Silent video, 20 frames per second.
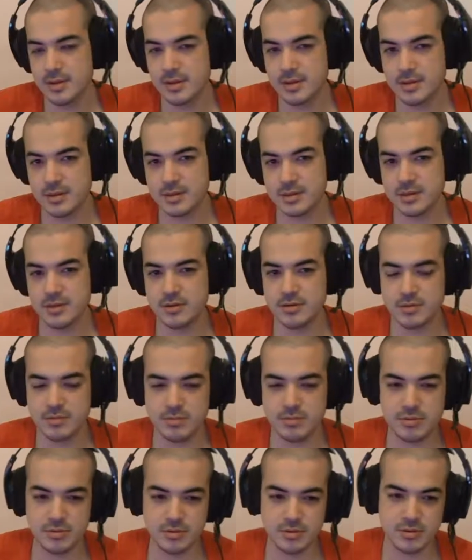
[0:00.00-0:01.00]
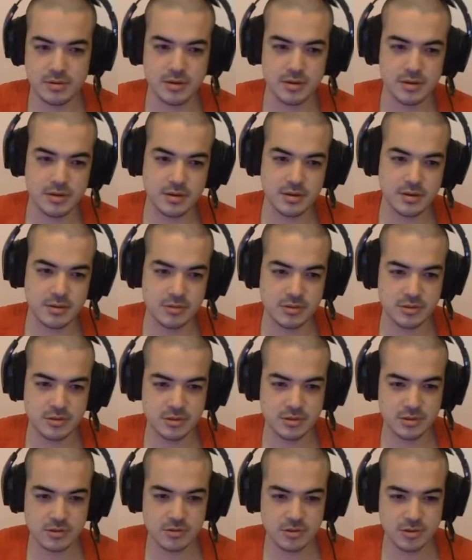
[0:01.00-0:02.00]
that's kind of the point. Like I was
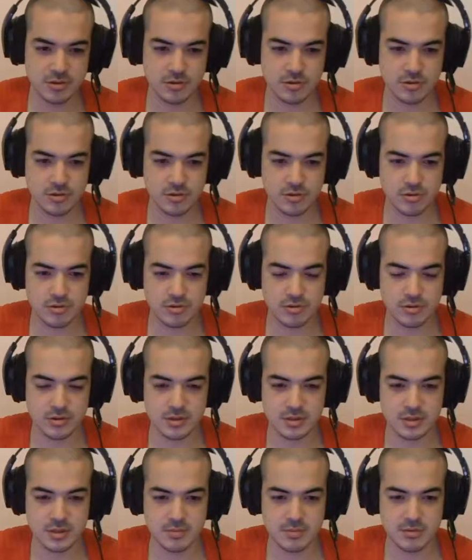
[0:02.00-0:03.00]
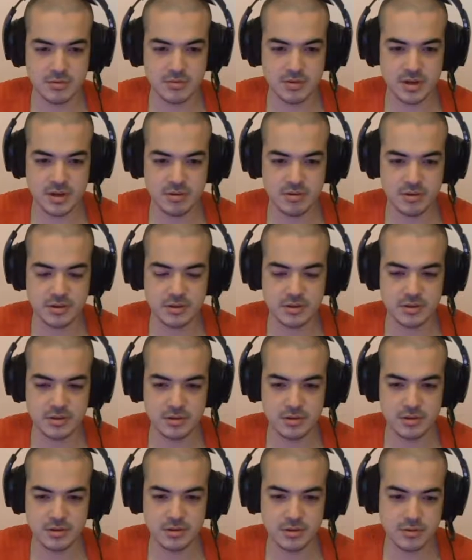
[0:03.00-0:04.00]
just trying to show you an example of how I
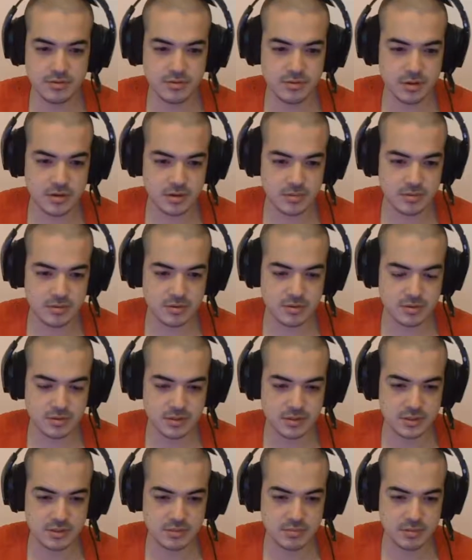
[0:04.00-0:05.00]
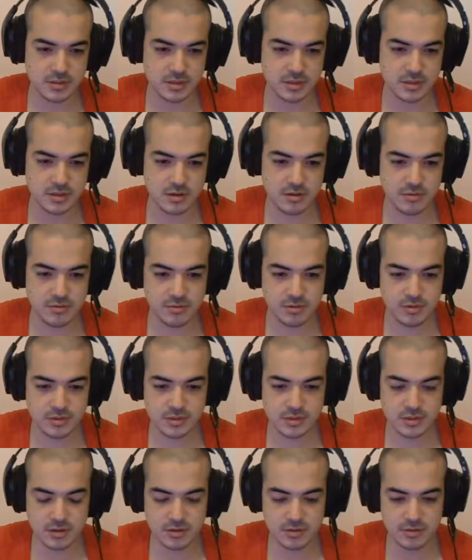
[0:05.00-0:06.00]
study off tables myself with
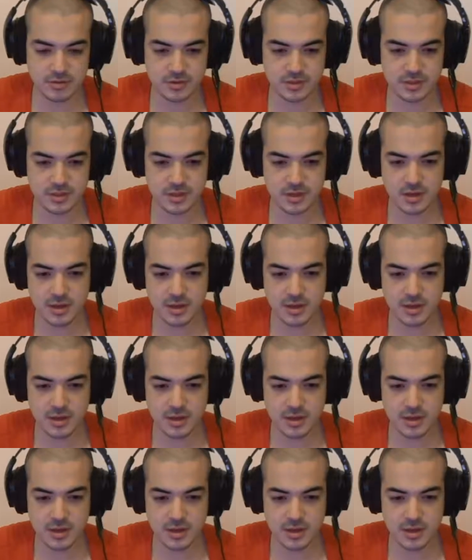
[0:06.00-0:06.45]
solvers